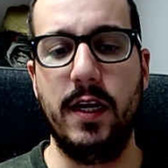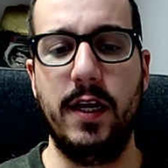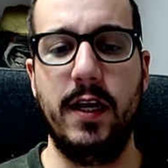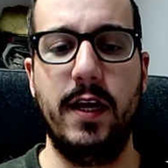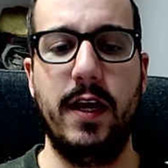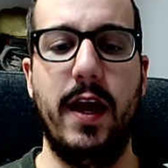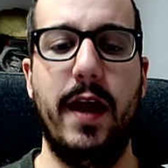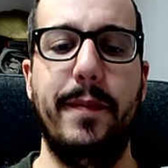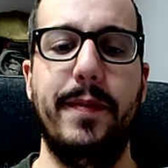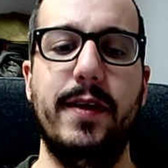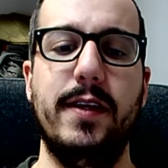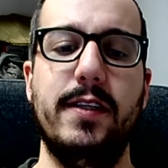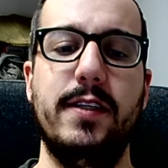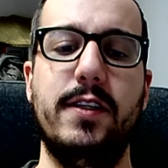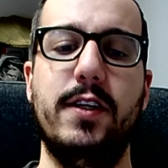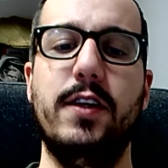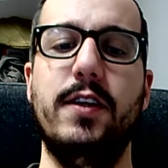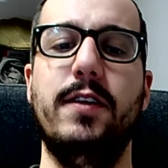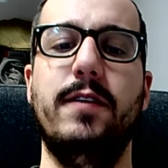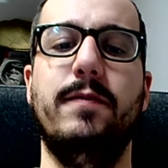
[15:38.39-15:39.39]
Happy
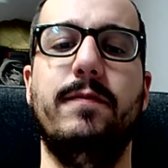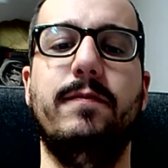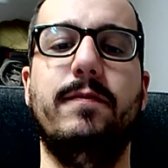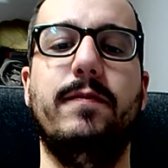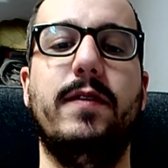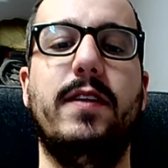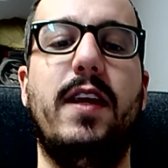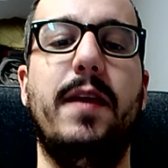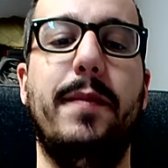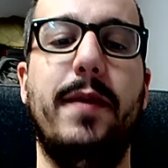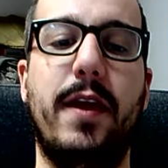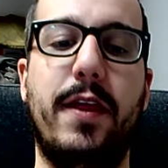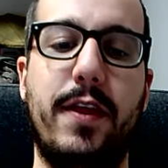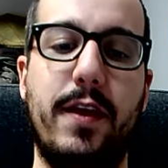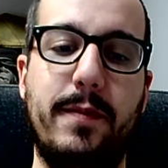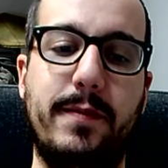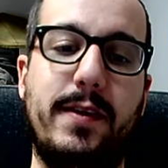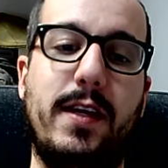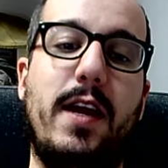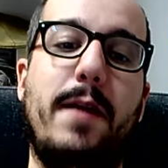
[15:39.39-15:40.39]
Easter. Give me a
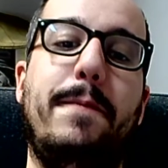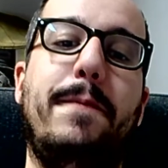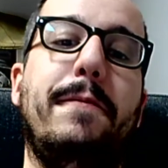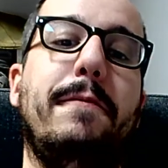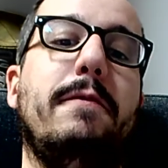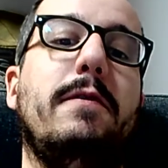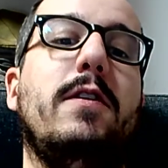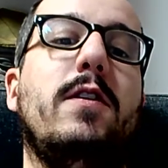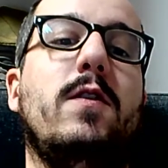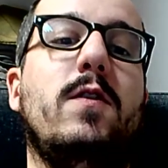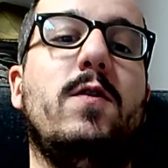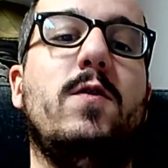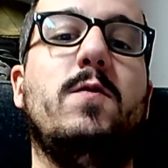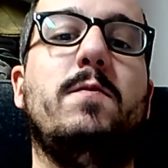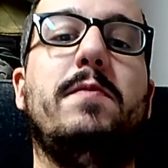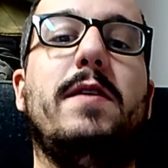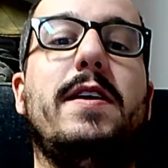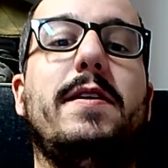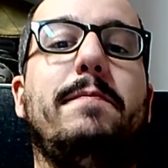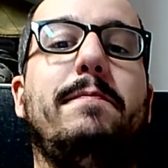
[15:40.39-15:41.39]
thumbs up. Oh,
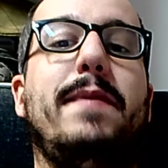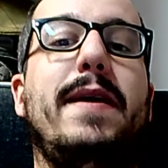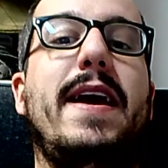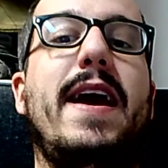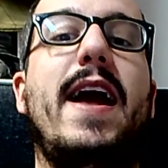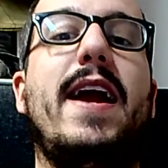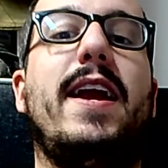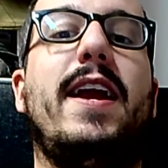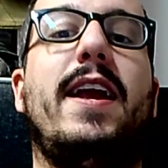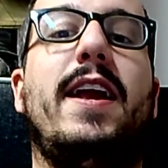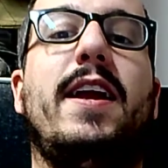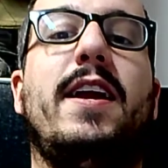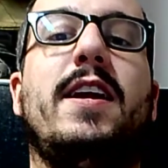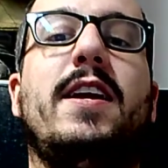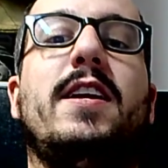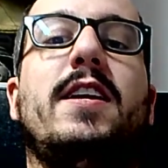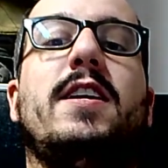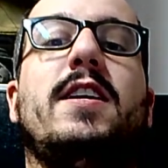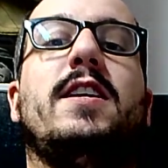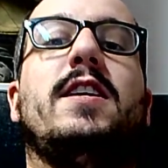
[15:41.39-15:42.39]
my back.
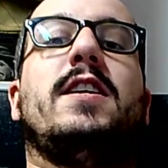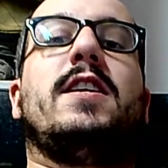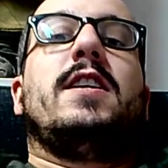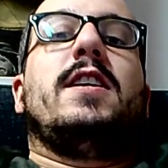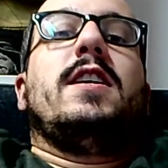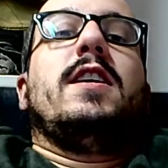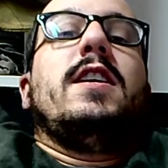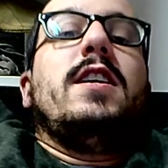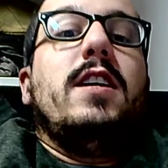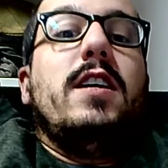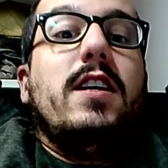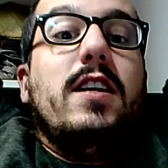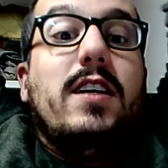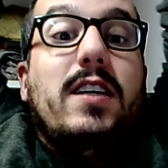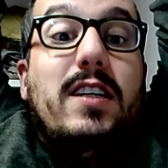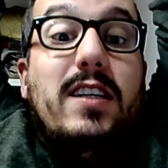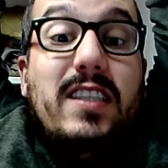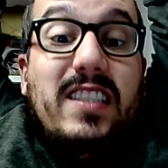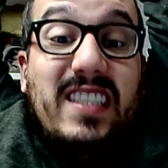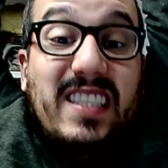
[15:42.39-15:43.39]

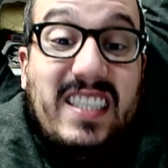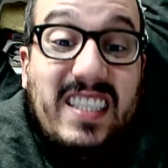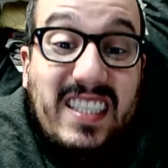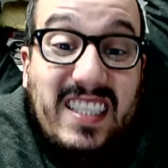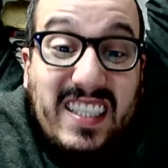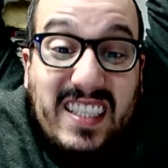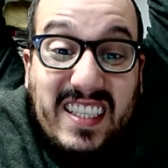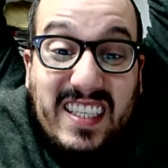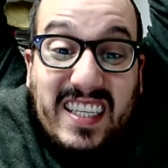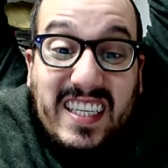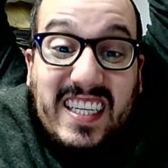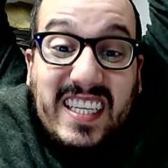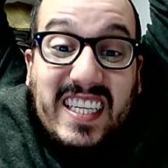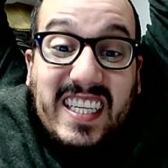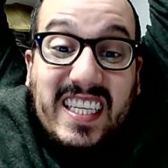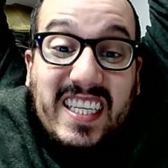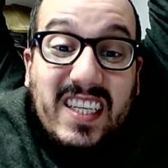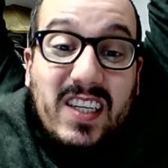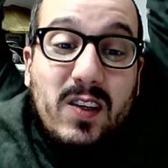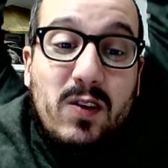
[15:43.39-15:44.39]
Ooh.
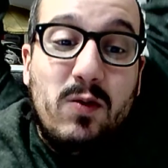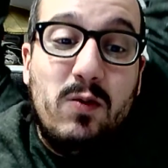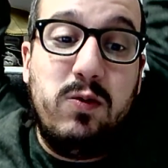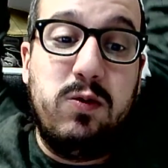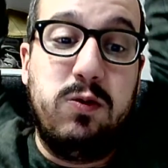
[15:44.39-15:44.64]
Ooh.